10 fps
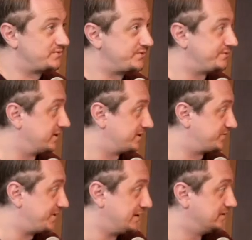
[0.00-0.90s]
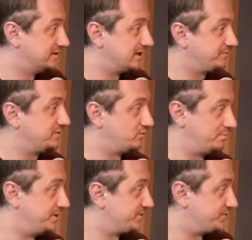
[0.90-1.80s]
like Stanley let me do a
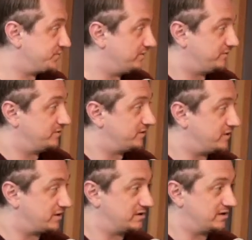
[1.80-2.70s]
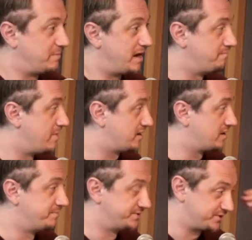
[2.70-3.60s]
bunch of stuff on that record. Like my, my
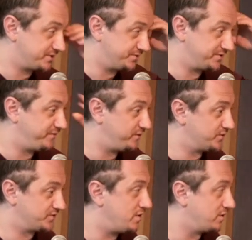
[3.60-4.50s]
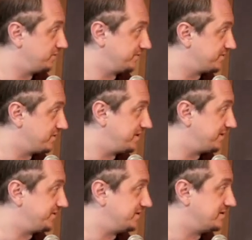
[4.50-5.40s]
is the first song on this on that
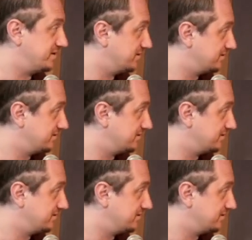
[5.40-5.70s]
CD.